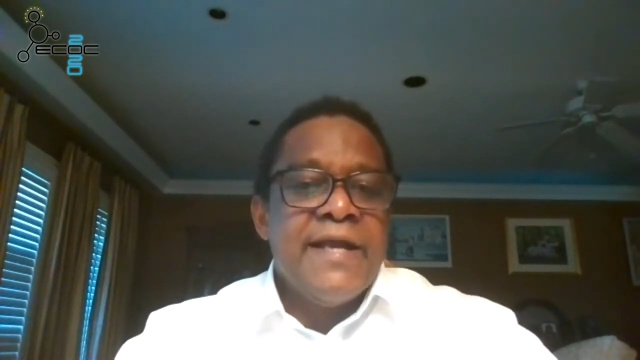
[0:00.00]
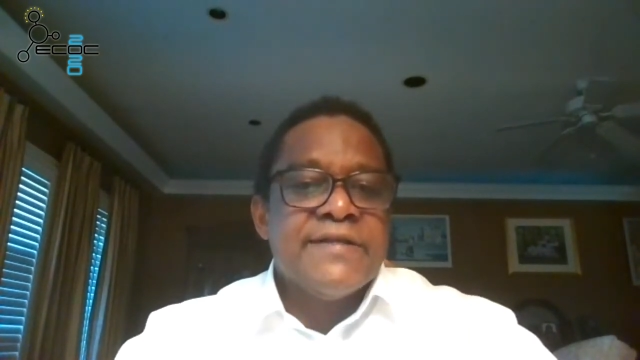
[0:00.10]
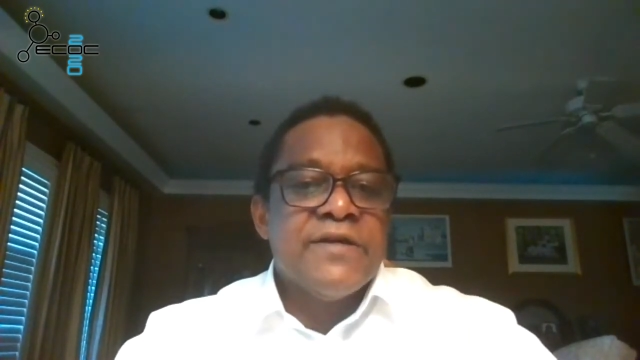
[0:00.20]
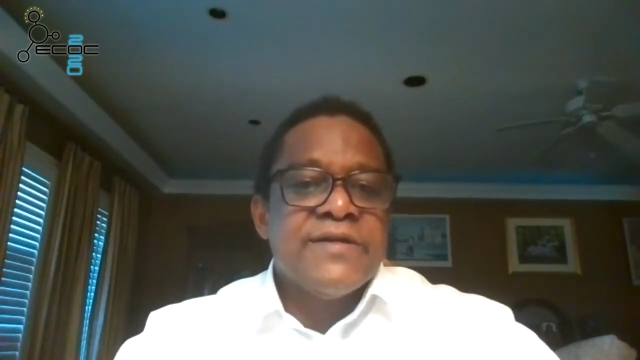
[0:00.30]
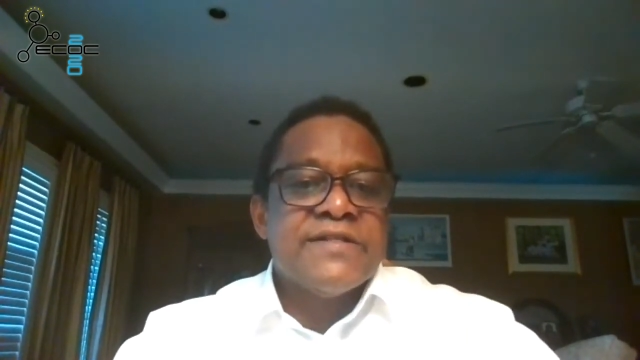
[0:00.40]

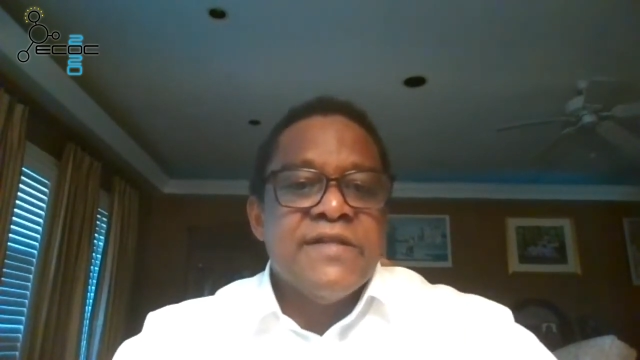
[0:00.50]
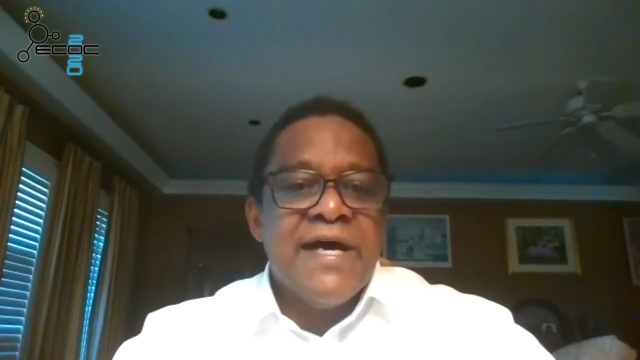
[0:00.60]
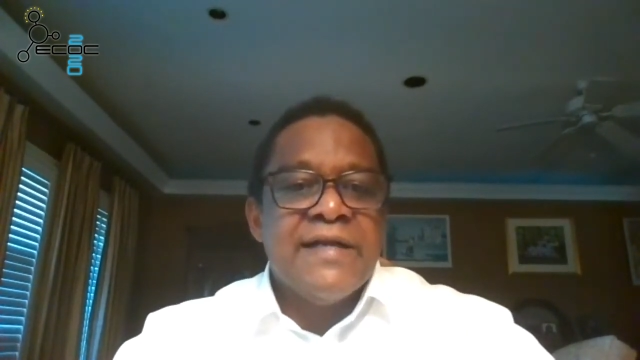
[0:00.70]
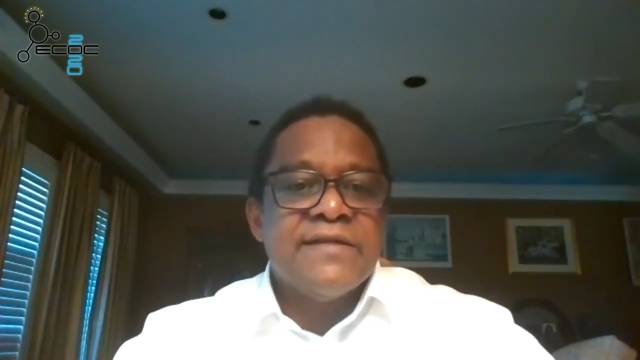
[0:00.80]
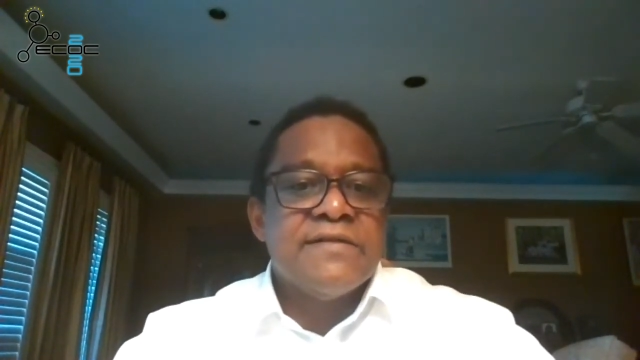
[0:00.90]
And so it's
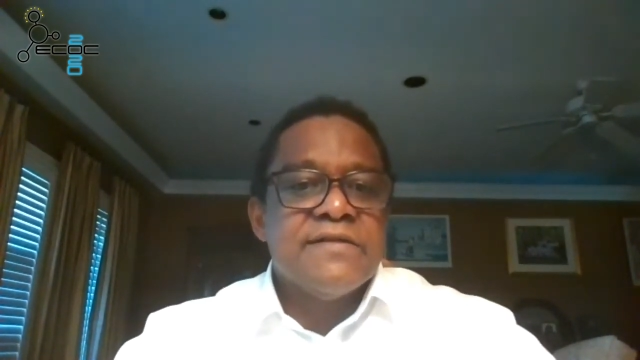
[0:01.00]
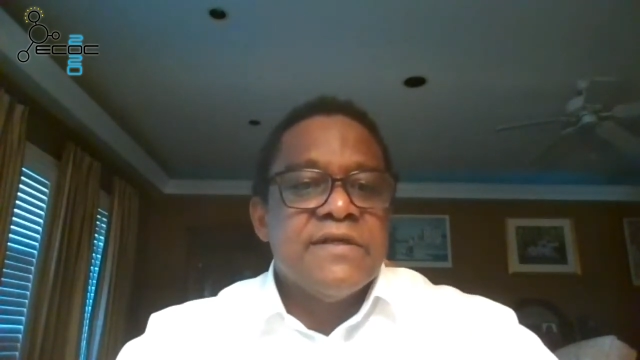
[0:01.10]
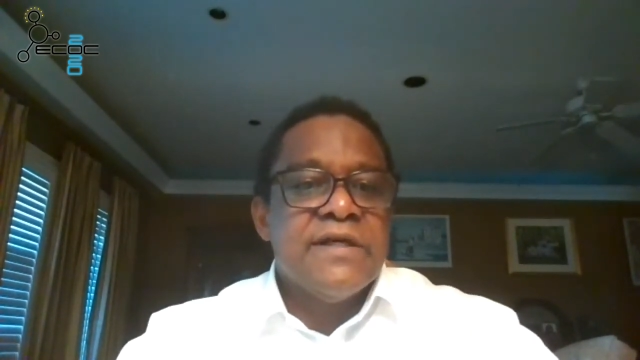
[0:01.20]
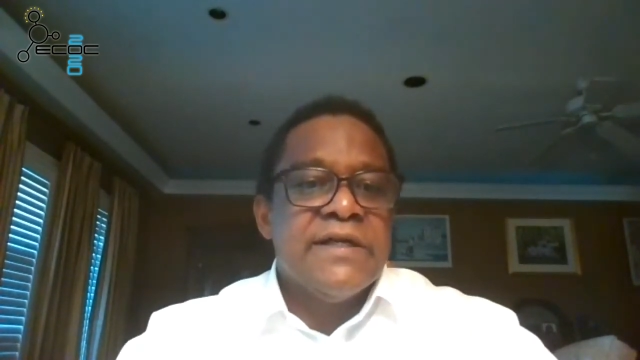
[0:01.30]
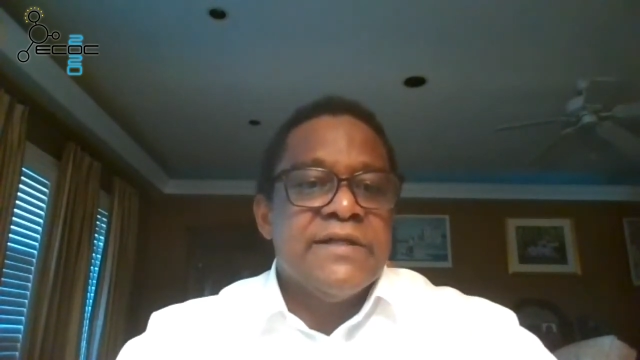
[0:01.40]
not
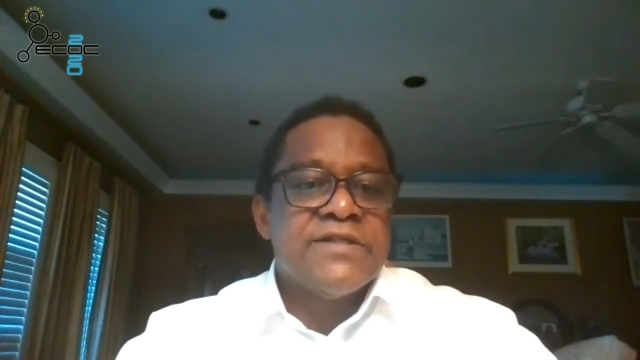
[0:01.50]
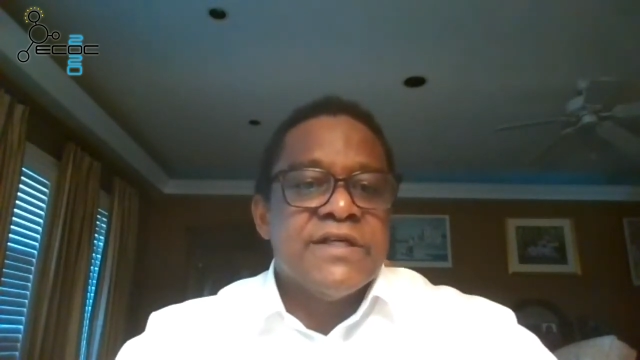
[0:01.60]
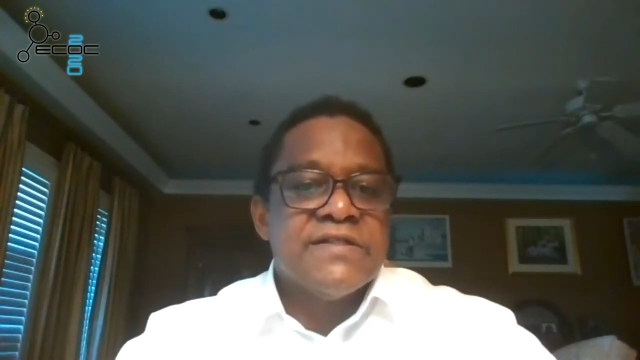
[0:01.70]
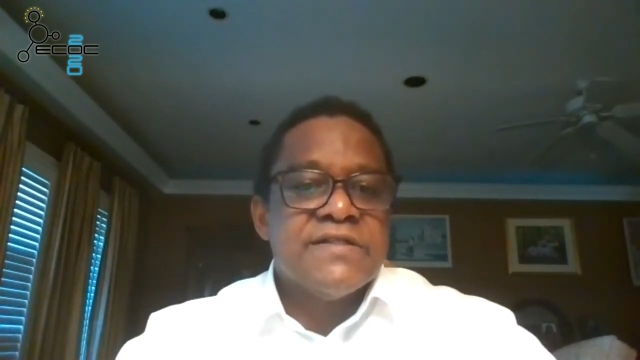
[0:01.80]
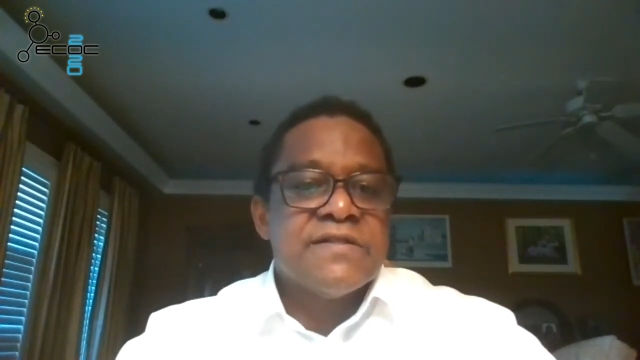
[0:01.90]

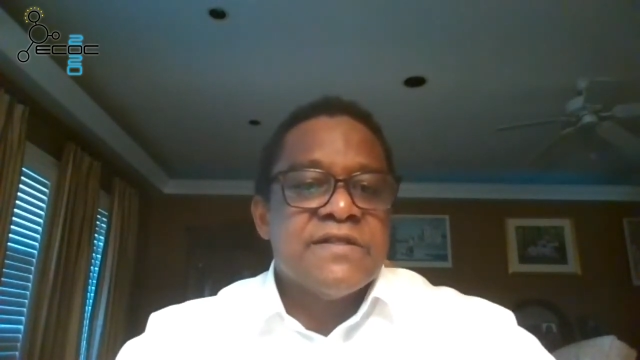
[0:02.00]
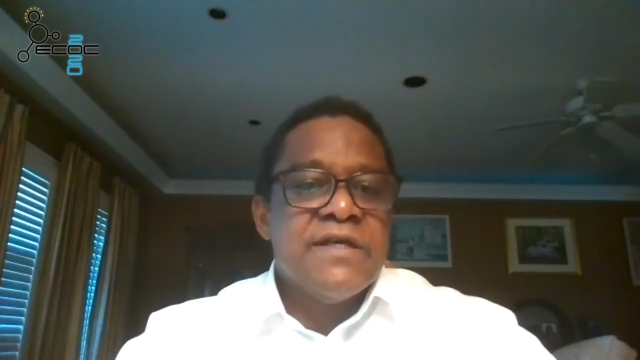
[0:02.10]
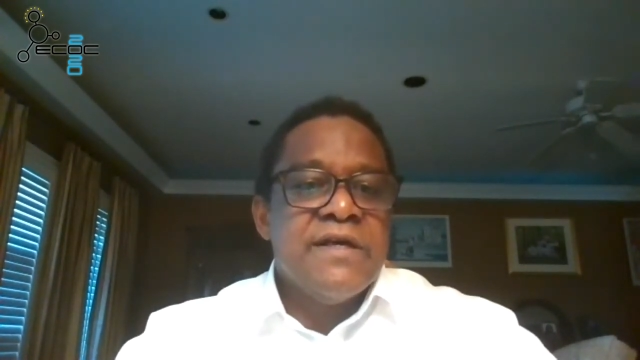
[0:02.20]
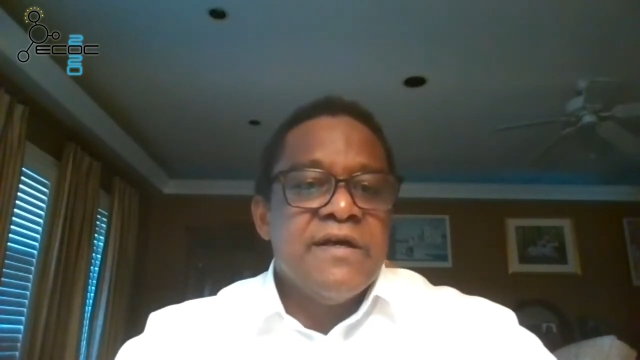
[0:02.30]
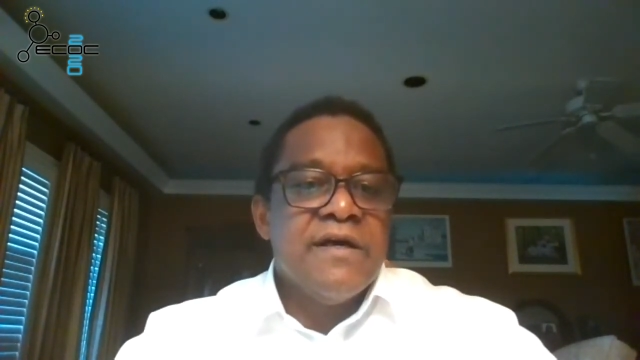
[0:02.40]
just
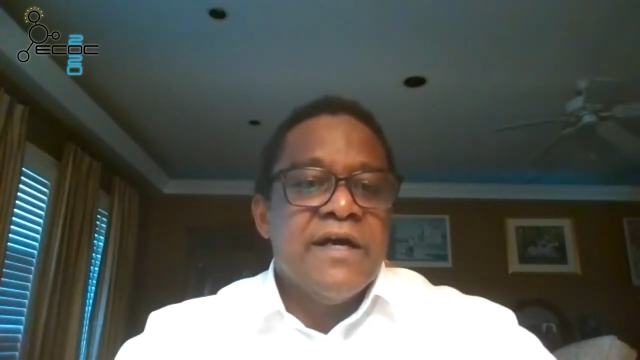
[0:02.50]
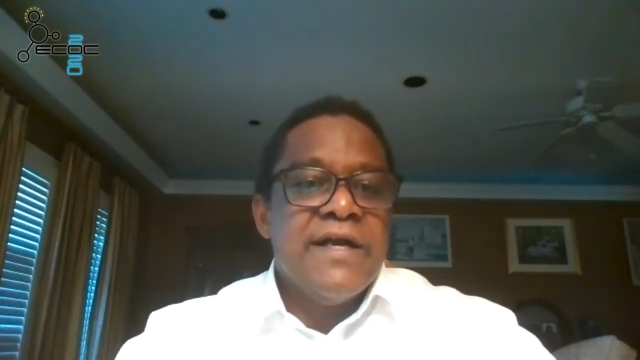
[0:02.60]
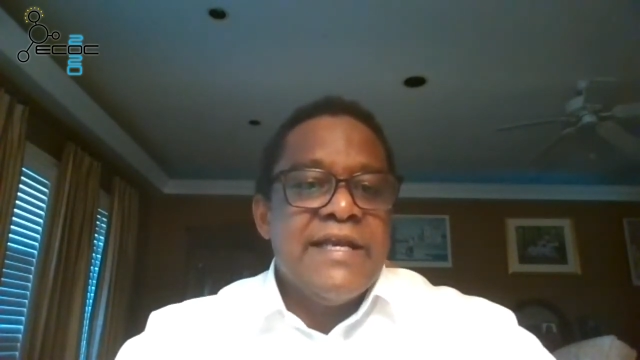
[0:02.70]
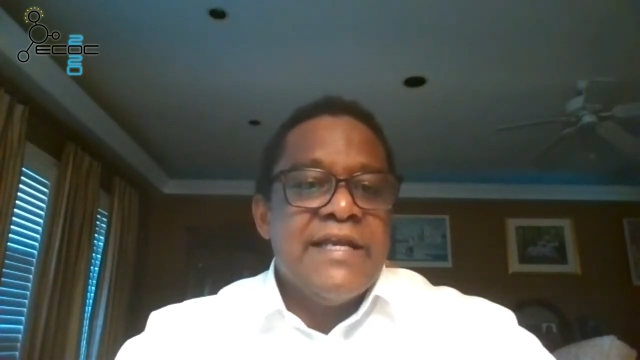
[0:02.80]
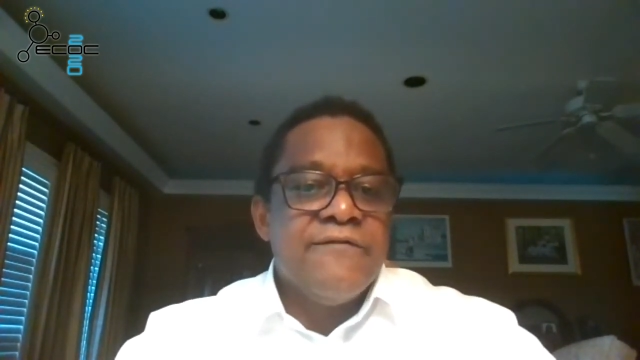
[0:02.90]
uh,
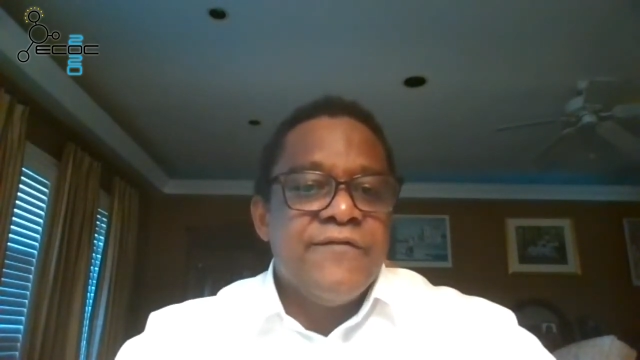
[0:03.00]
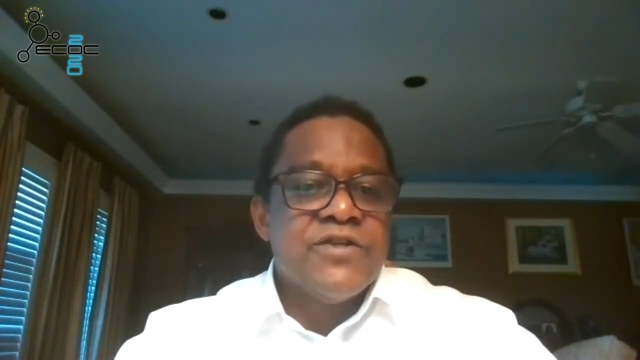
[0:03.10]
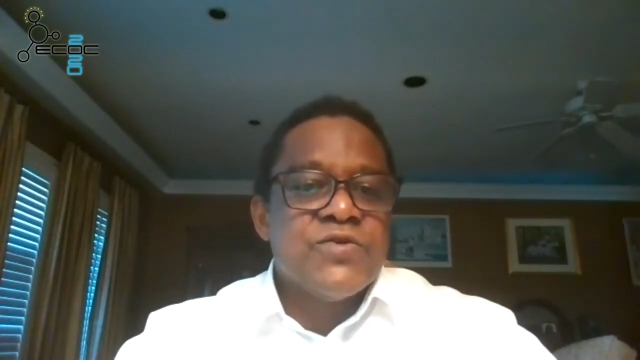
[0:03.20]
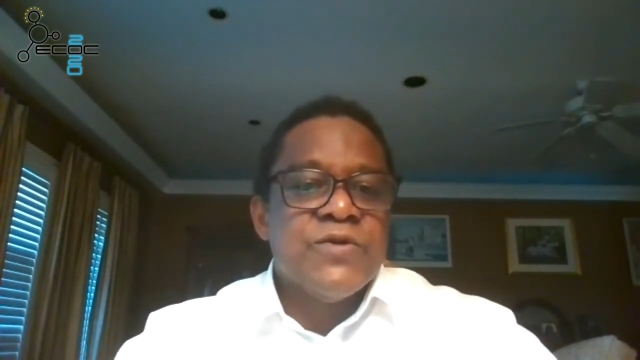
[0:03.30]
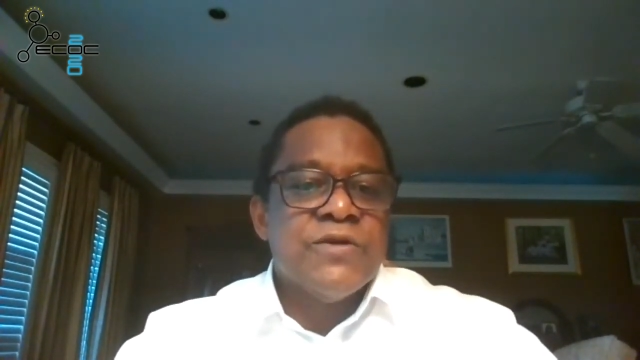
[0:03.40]
an
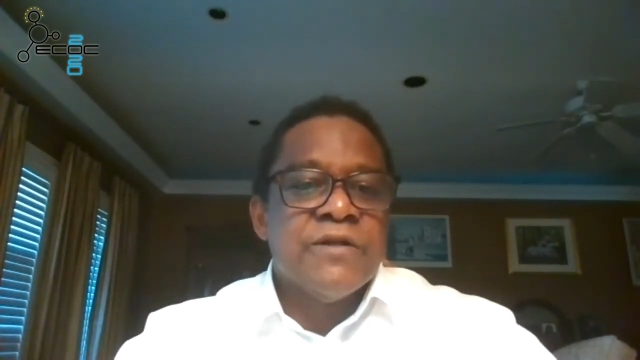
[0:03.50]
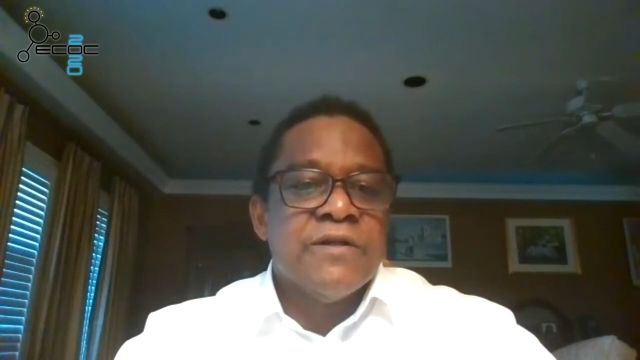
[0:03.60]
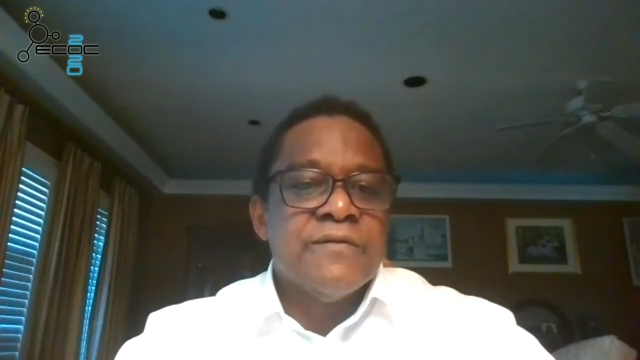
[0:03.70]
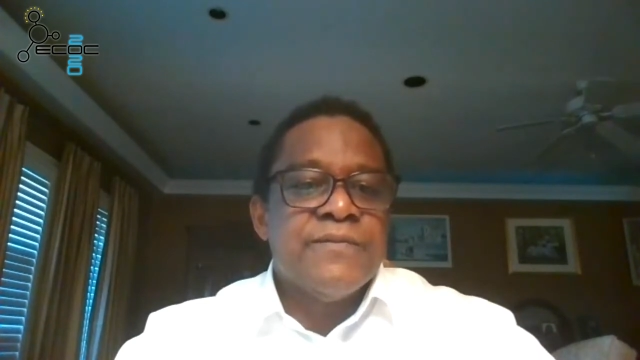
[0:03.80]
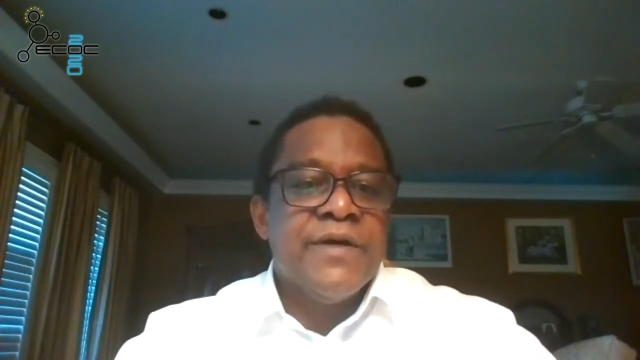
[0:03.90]
individual,